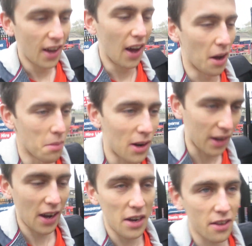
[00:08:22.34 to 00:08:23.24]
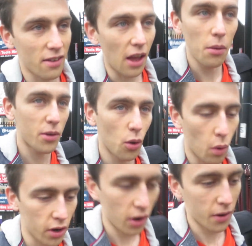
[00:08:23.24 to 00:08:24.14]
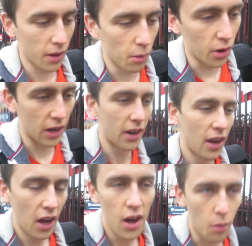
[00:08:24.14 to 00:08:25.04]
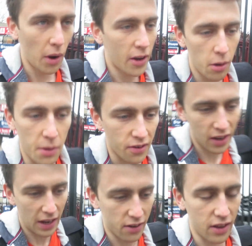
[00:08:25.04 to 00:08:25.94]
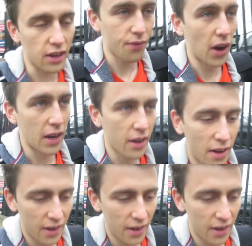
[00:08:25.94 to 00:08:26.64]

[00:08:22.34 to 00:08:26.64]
Like I can stay up till 1 o'clock in the morning and wake up at 6, that's fine.